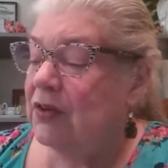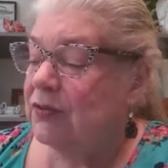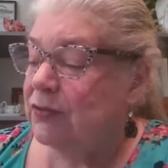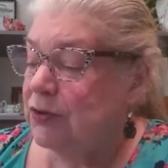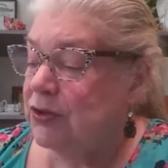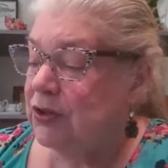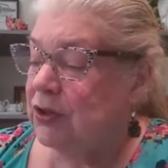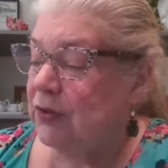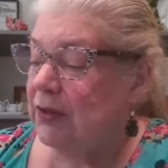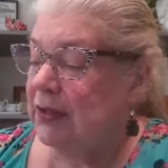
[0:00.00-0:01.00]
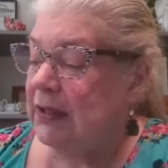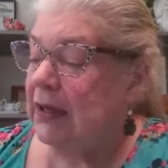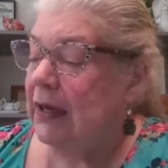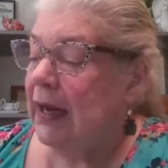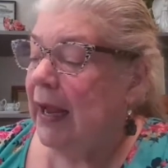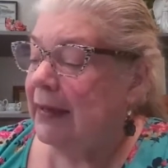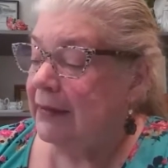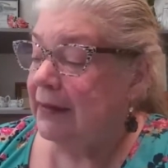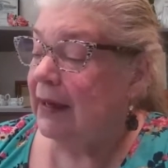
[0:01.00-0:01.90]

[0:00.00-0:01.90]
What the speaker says: food security, and